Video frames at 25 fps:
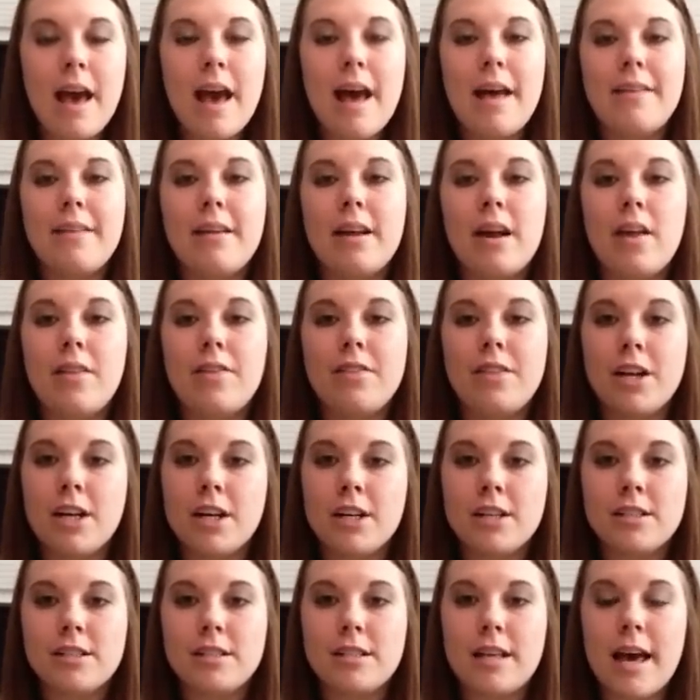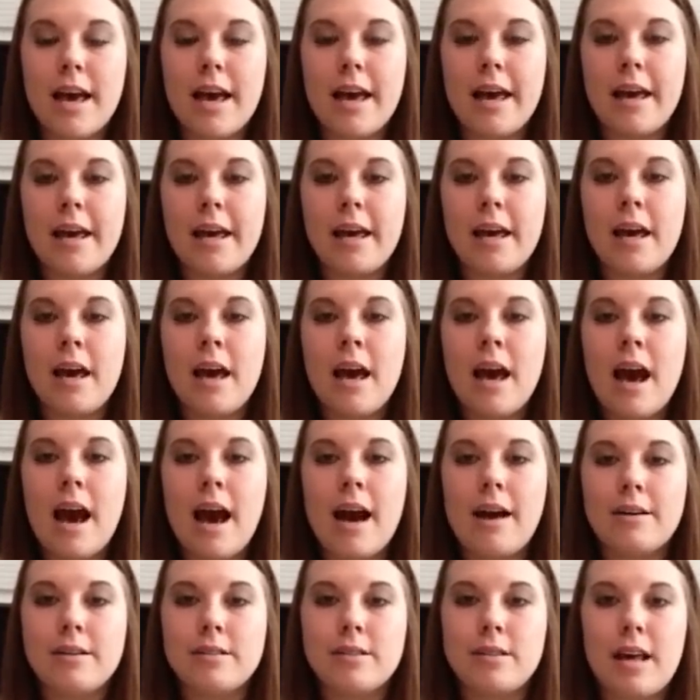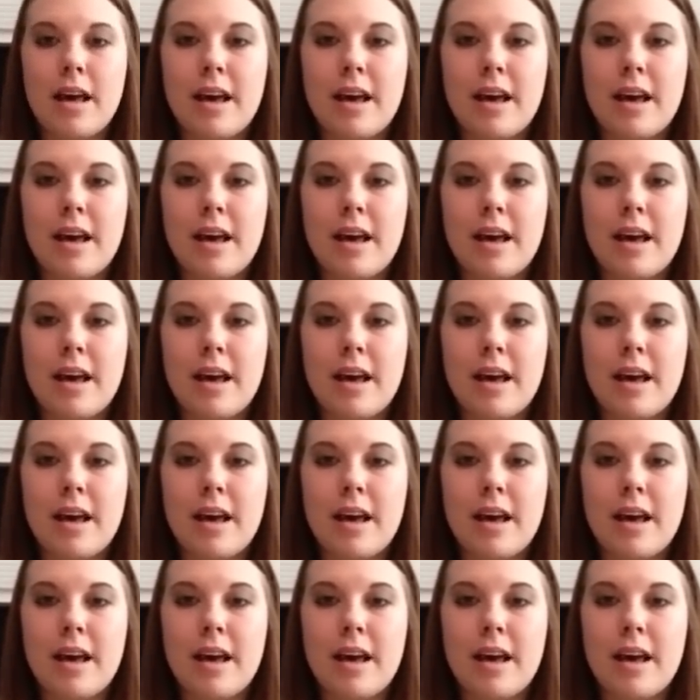And then on Thursday, I was